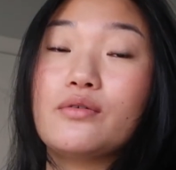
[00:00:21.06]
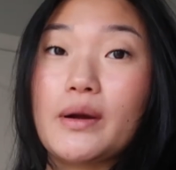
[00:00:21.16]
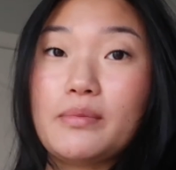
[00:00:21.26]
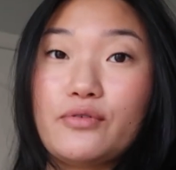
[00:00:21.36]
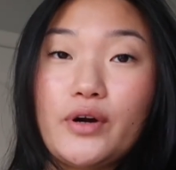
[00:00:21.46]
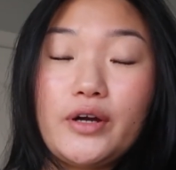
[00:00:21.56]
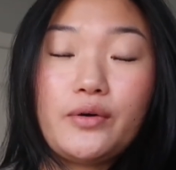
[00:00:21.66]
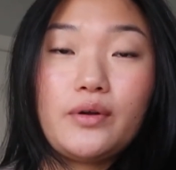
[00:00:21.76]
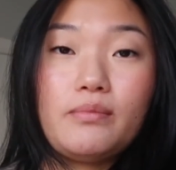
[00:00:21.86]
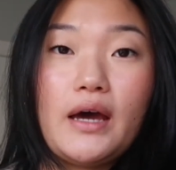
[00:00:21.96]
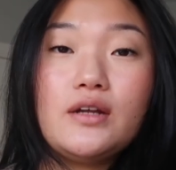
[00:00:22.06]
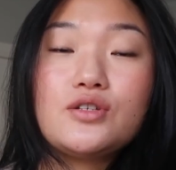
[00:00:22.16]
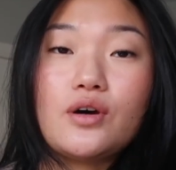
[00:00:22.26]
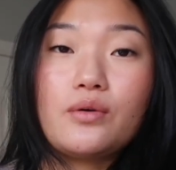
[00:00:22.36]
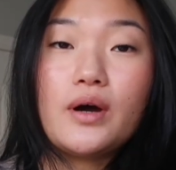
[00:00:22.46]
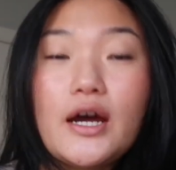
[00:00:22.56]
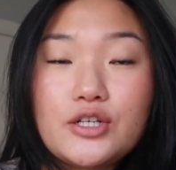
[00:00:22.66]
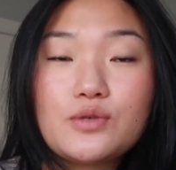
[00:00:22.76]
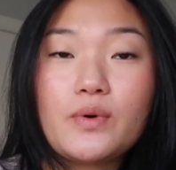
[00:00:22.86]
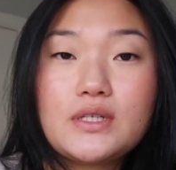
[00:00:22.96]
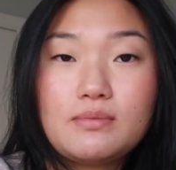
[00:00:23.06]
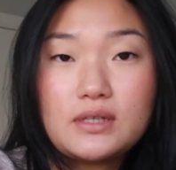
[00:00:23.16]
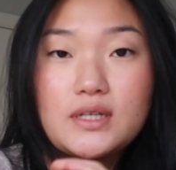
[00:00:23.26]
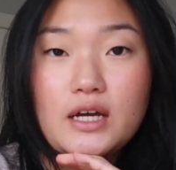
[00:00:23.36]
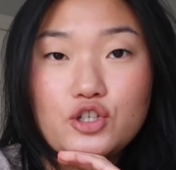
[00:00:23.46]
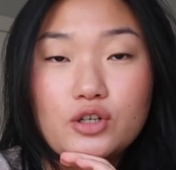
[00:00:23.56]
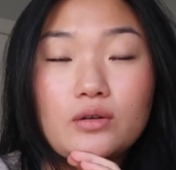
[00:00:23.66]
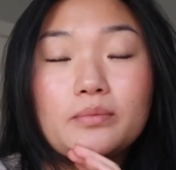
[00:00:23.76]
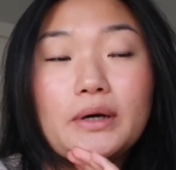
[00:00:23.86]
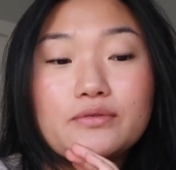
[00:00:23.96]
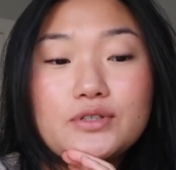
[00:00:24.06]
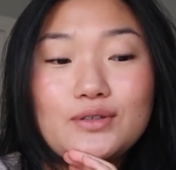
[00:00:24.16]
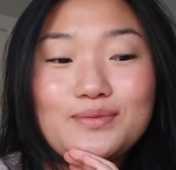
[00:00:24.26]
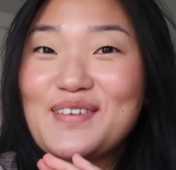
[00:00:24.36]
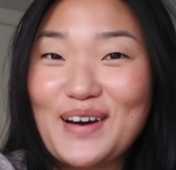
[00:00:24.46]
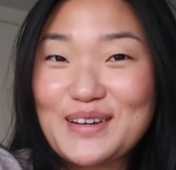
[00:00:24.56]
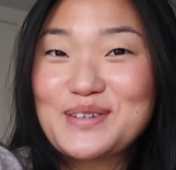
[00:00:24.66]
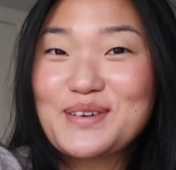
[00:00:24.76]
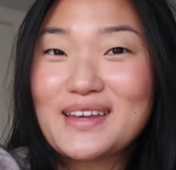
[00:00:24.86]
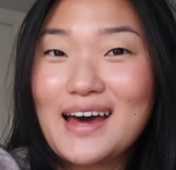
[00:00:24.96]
right before I go to bed, so I just want to be intentional about not doing